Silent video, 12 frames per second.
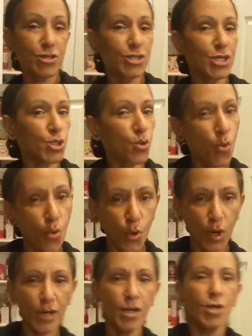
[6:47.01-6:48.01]
because it's
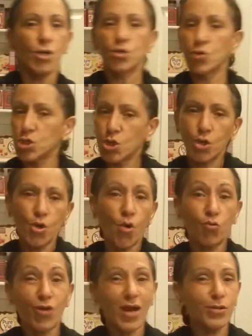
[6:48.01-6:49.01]
corn, so it's gonna
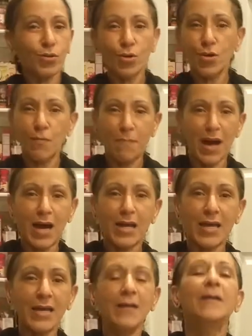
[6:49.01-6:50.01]
go right through. A lot of body.
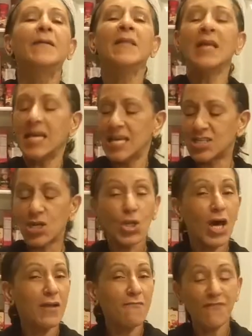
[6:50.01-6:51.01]
fiber. It's a
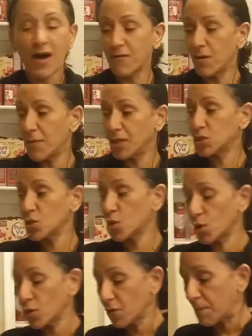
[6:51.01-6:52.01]
lot of fiber. It makes you
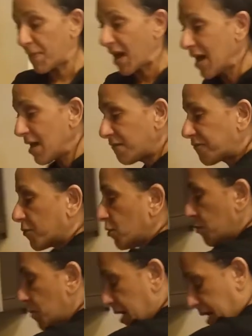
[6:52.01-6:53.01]
go to the
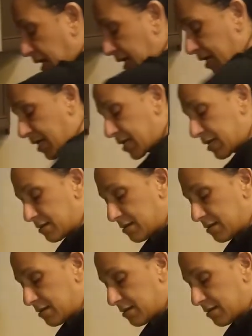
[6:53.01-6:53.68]
bathroom, and